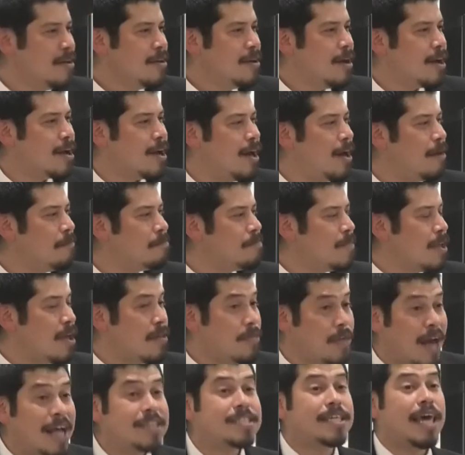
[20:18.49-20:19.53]
Okay?
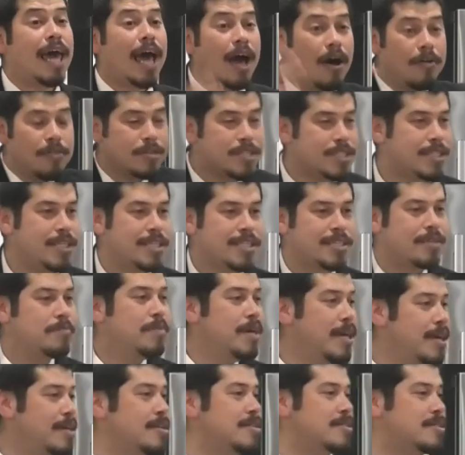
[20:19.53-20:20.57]
That's how the system
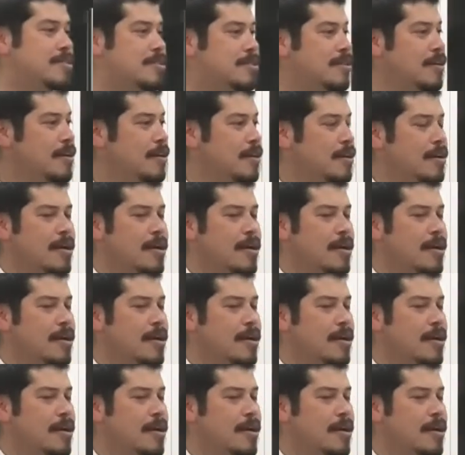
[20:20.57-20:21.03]
is.